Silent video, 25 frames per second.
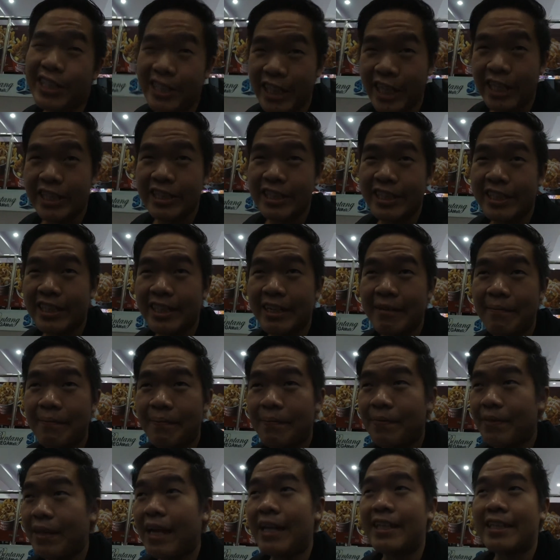the charger,
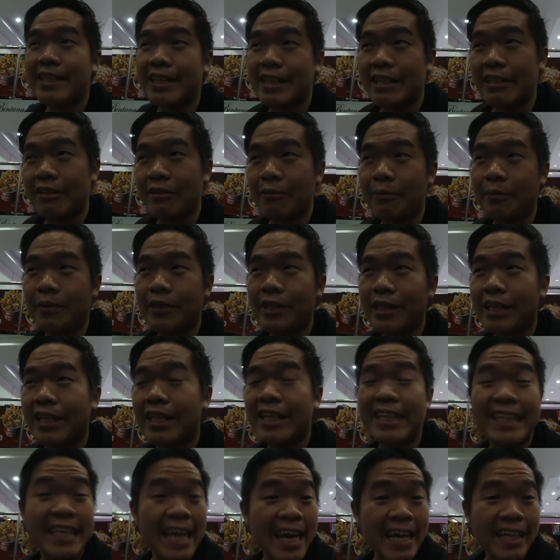not the computer
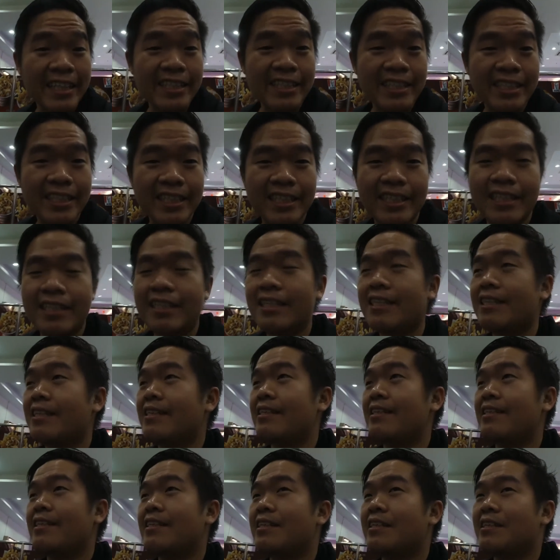yet,
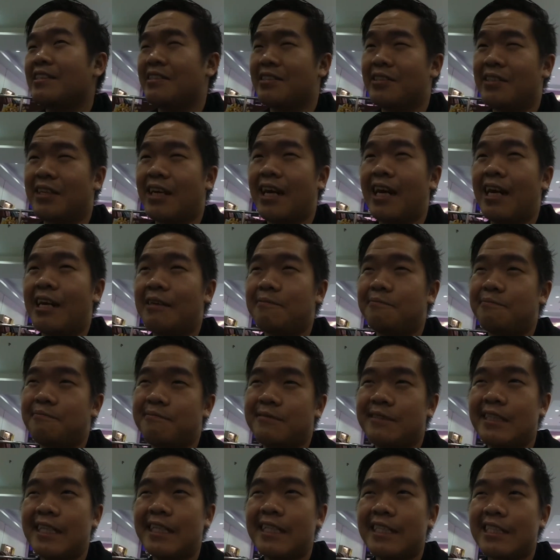so yeah,
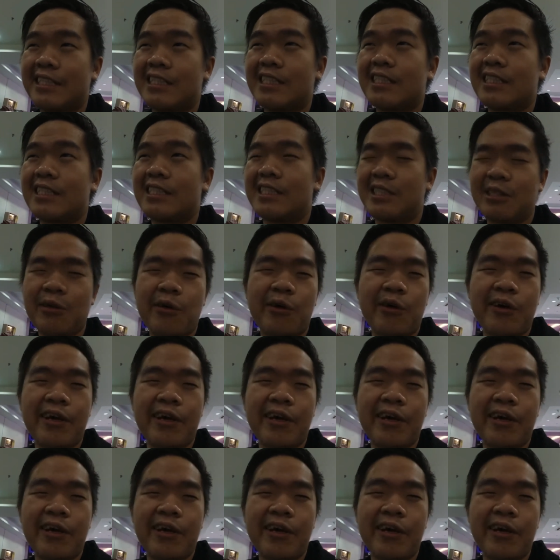I think it's still